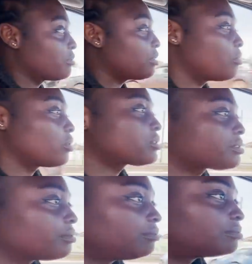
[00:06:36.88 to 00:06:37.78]
of the
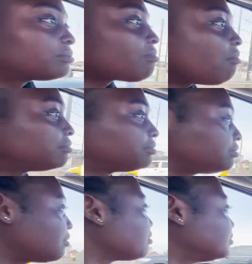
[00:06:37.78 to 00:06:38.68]
mosque. Oh
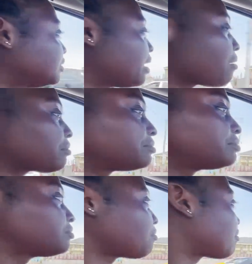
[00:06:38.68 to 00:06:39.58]
wow!
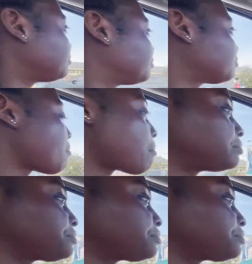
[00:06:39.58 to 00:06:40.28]
Yeah. Looks so good